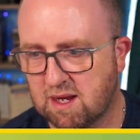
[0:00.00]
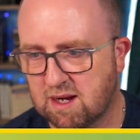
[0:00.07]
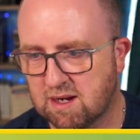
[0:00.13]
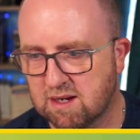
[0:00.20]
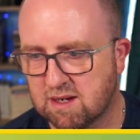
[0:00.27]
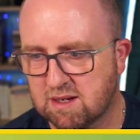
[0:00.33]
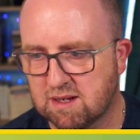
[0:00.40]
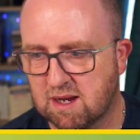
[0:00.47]

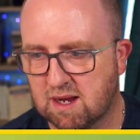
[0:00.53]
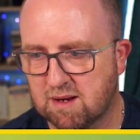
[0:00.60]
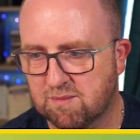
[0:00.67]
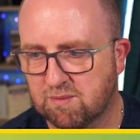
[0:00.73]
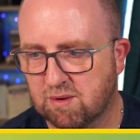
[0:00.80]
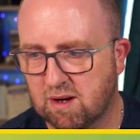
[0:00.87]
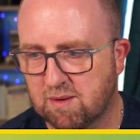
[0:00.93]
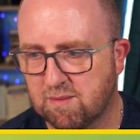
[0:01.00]

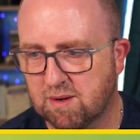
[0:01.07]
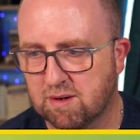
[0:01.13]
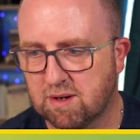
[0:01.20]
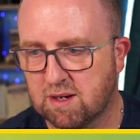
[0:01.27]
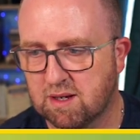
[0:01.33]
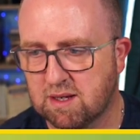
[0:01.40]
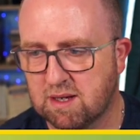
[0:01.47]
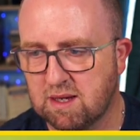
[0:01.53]

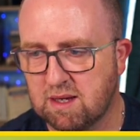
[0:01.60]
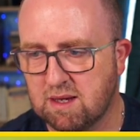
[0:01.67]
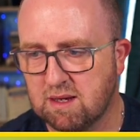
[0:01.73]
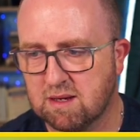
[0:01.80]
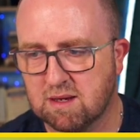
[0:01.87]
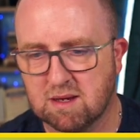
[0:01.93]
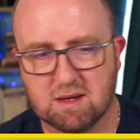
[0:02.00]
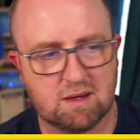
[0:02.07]
data.primary key.
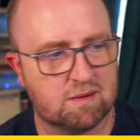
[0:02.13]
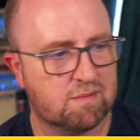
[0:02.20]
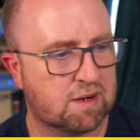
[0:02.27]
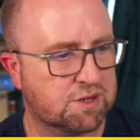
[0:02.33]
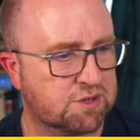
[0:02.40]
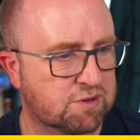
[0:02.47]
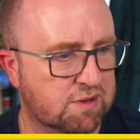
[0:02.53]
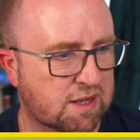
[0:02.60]

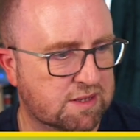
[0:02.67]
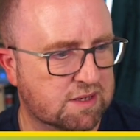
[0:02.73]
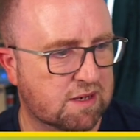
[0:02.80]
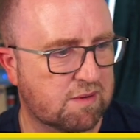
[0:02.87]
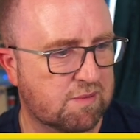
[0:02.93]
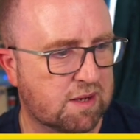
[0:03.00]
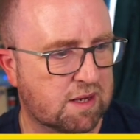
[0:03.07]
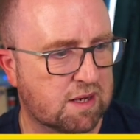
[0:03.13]
Make sure that's
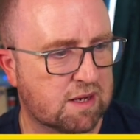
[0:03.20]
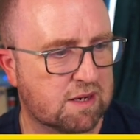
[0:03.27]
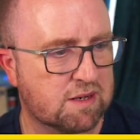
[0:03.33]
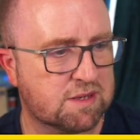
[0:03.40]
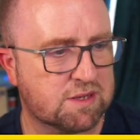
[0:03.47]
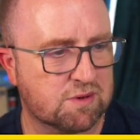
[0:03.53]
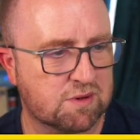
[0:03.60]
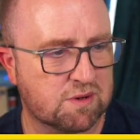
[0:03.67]
coming
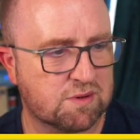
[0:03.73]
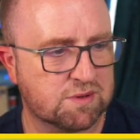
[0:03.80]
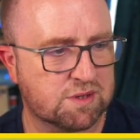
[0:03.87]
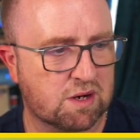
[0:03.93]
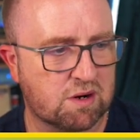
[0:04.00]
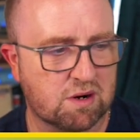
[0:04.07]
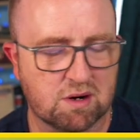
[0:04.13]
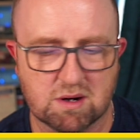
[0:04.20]
in. So
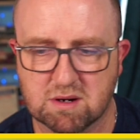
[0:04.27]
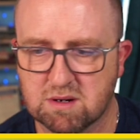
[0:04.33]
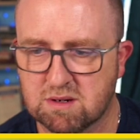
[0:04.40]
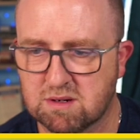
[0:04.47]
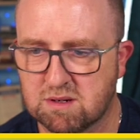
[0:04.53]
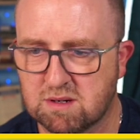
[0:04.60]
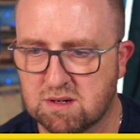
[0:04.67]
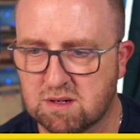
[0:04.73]
those are
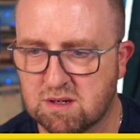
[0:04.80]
